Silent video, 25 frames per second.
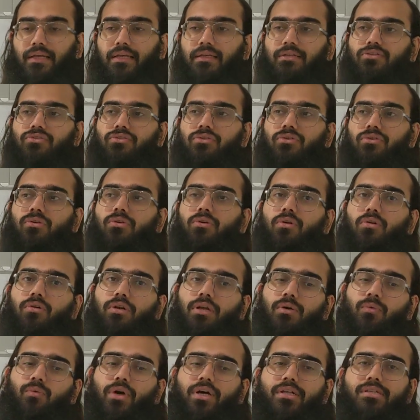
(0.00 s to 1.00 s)
So
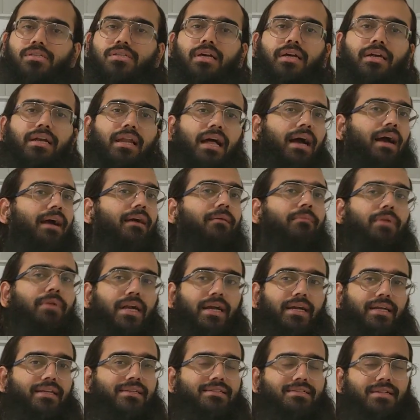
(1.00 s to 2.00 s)
on a one side, I'm
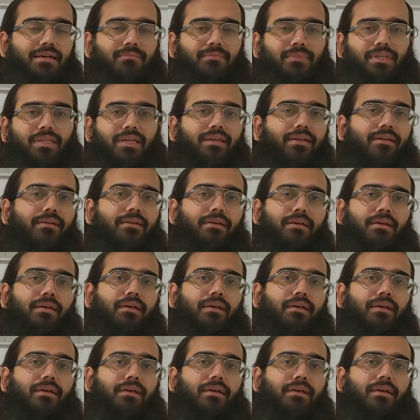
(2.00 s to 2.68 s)
writing something,